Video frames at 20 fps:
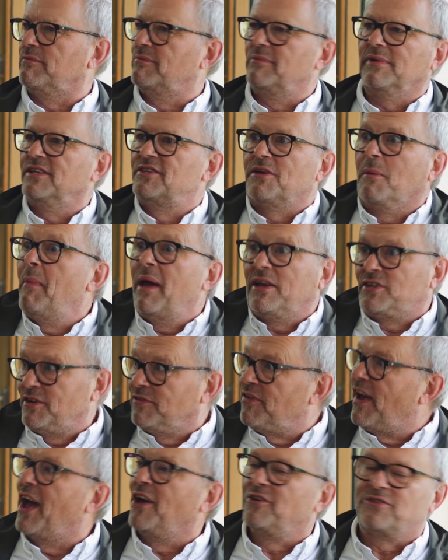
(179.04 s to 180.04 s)
it's a
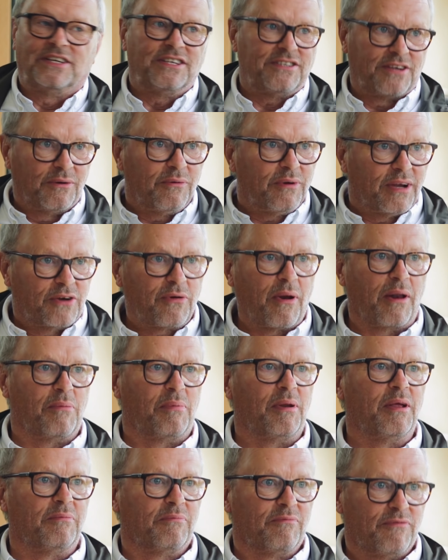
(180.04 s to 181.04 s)
massive house. It's an
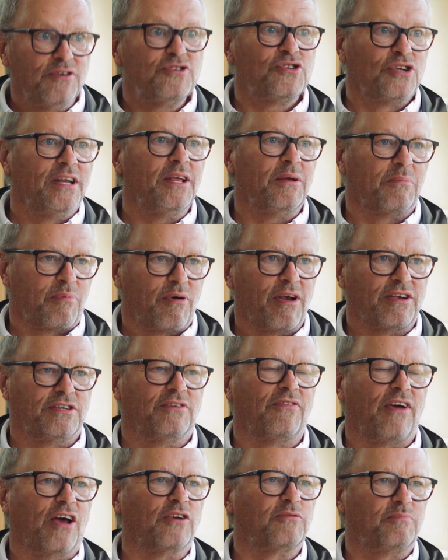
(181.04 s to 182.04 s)
incredibly visually
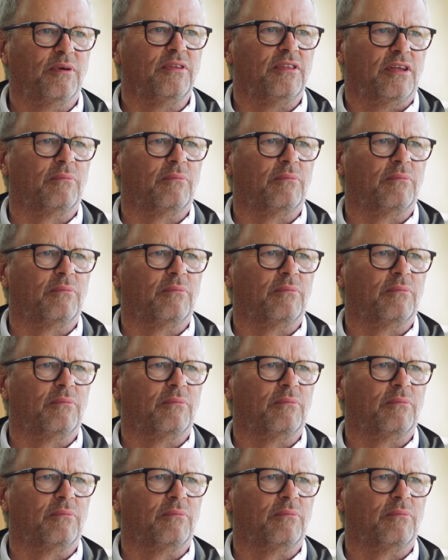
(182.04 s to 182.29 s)
impressive house, but